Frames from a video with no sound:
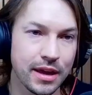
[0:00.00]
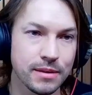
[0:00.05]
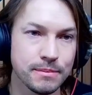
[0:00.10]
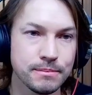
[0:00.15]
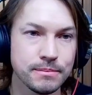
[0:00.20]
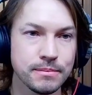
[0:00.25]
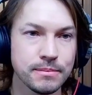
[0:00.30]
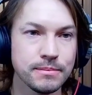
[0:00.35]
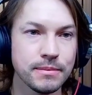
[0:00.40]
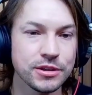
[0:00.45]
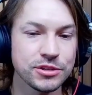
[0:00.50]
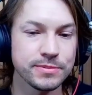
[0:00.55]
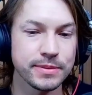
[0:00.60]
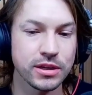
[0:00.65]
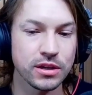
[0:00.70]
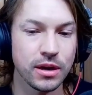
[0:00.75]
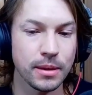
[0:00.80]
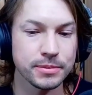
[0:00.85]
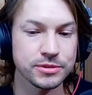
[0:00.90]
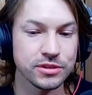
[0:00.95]
a much
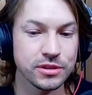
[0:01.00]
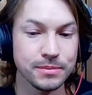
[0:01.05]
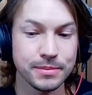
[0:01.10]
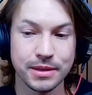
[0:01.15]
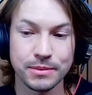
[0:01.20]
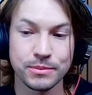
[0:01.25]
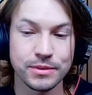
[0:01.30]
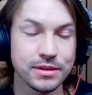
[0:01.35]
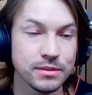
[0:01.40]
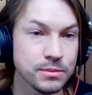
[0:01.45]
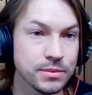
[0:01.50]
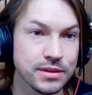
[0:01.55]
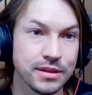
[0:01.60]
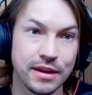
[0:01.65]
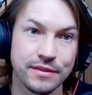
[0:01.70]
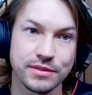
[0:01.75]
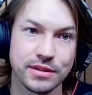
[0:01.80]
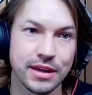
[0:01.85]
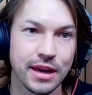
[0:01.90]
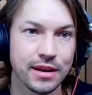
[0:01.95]
bigger opportunity, but we
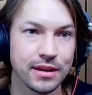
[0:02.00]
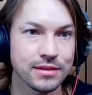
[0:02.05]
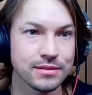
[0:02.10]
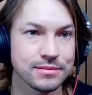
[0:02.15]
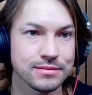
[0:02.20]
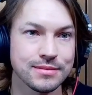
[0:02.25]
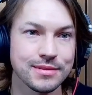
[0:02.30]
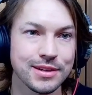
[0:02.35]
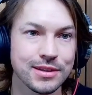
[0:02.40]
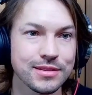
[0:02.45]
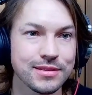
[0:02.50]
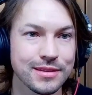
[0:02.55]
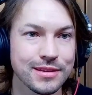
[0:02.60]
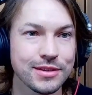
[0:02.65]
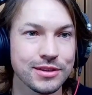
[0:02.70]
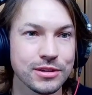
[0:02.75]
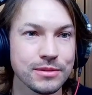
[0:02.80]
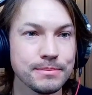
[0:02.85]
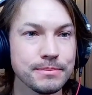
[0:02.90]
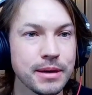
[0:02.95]
definitely had a
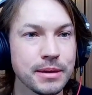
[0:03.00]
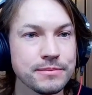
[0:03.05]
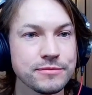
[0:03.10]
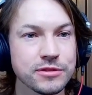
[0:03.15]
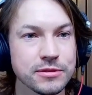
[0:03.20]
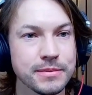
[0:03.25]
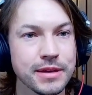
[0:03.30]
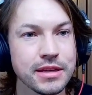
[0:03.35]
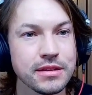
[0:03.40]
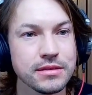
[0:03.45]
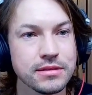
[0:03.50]
good bump from it.